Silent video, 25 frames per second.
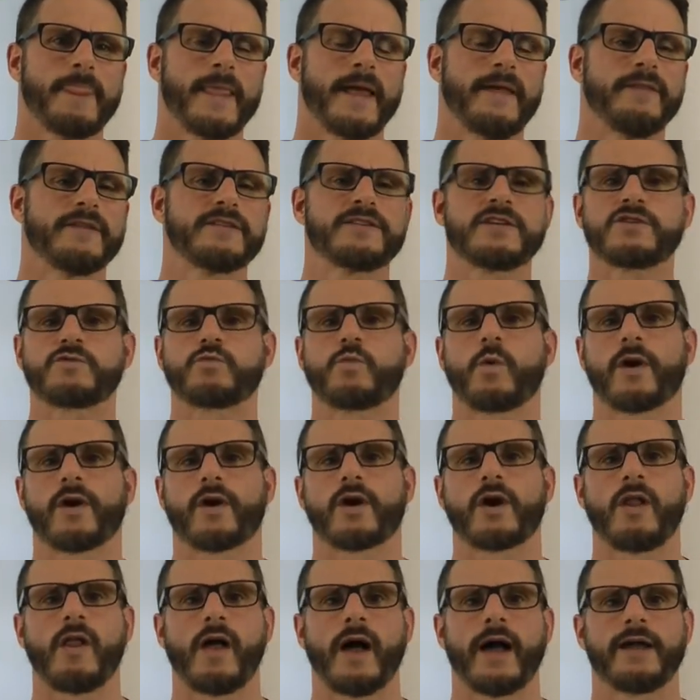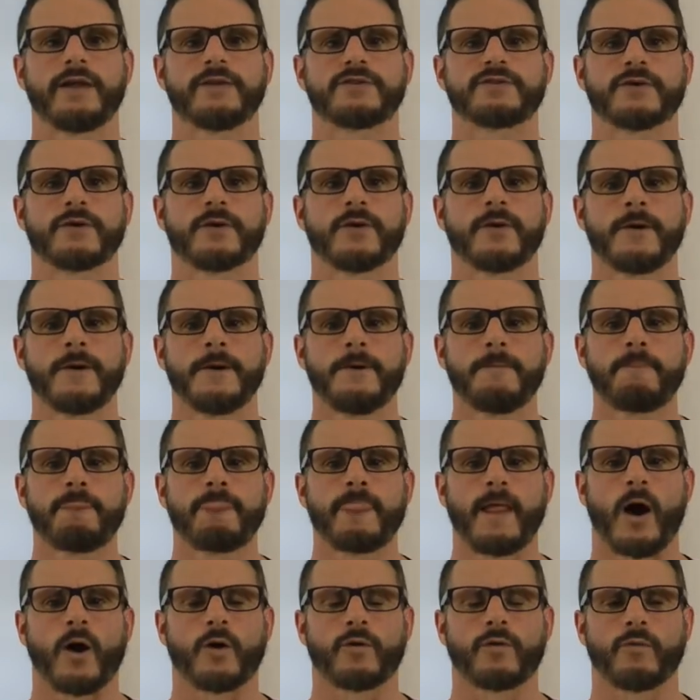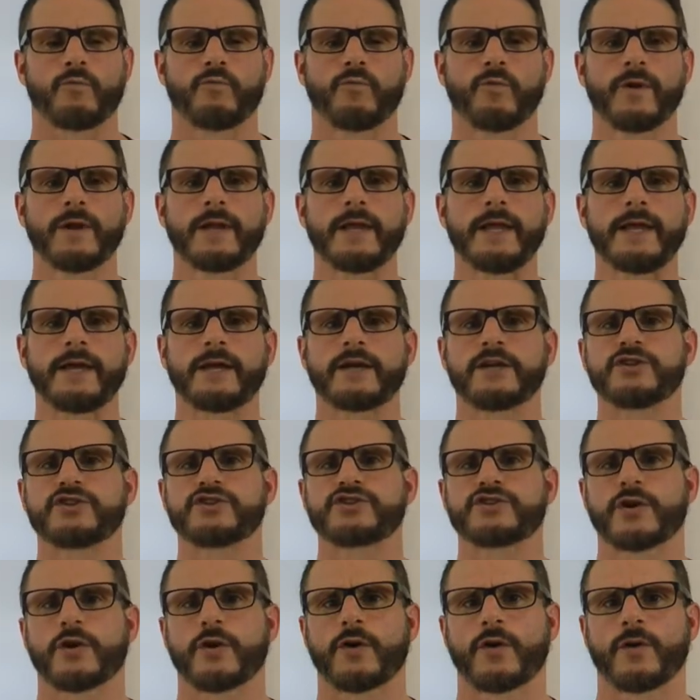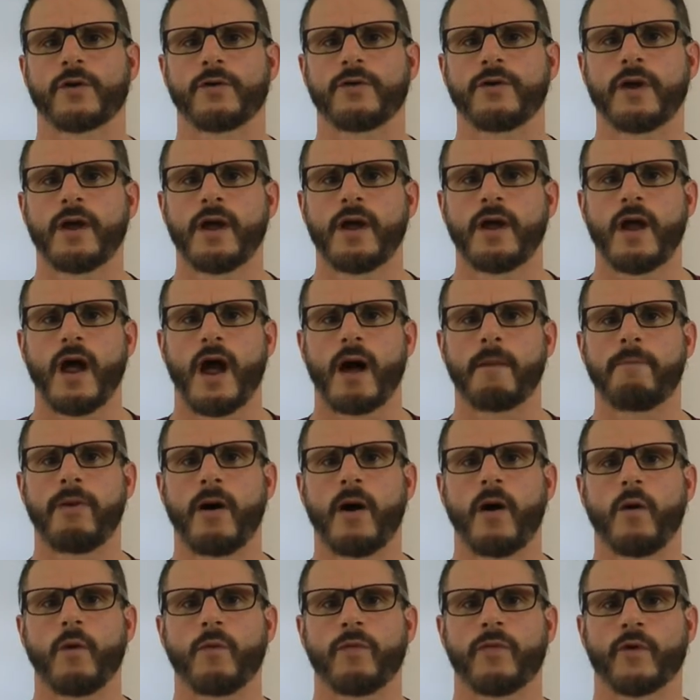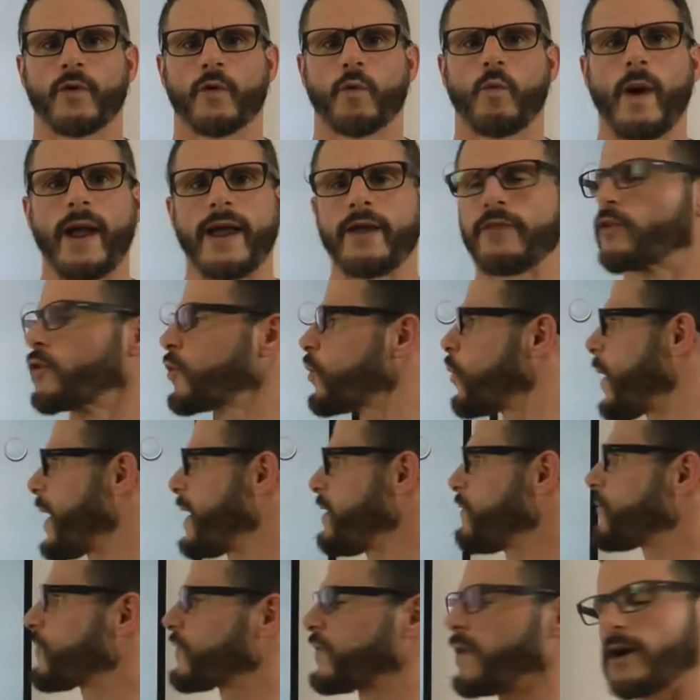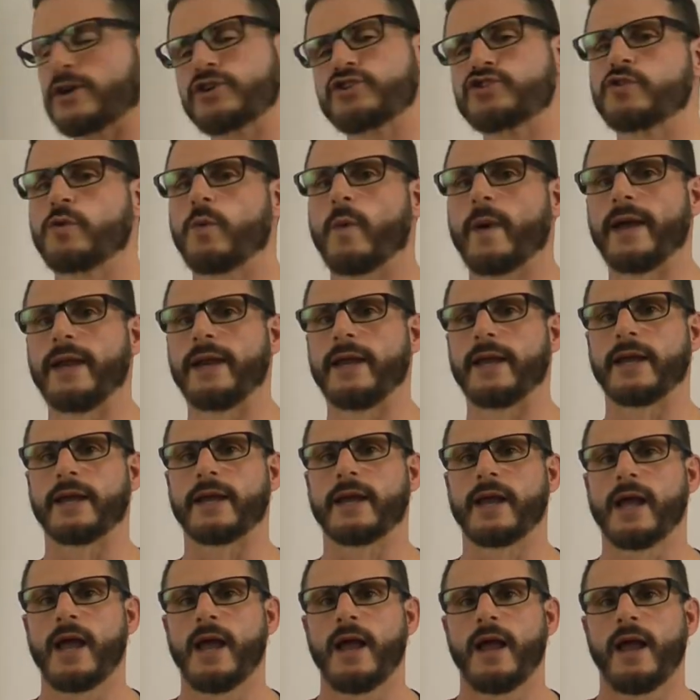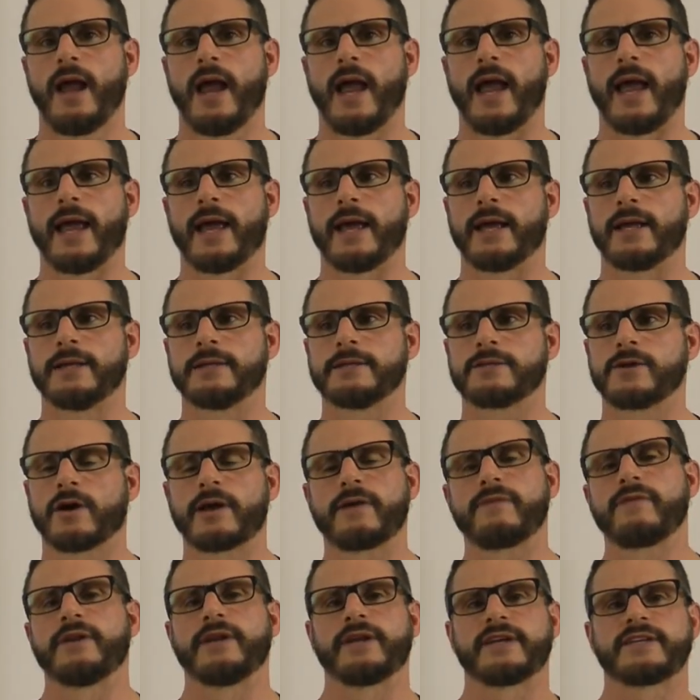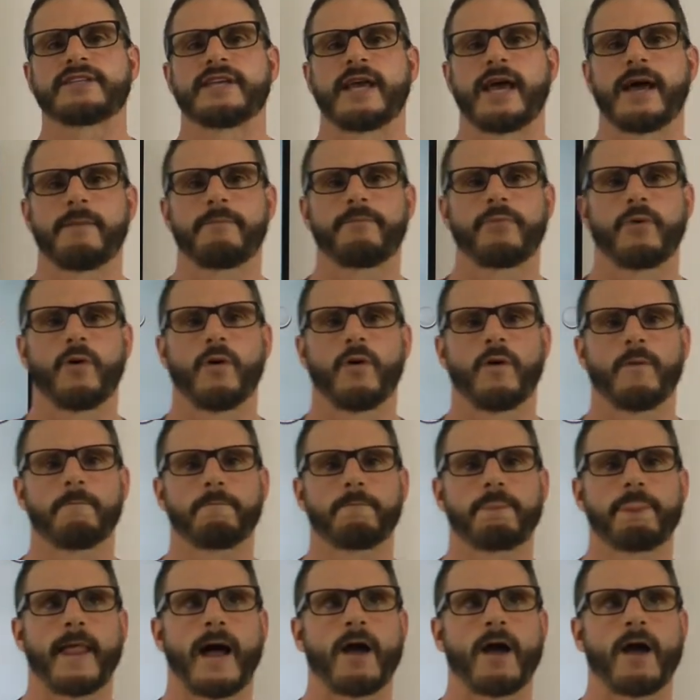And this is where clients are really concerned about their weight fluctuating. And I'll give you an example.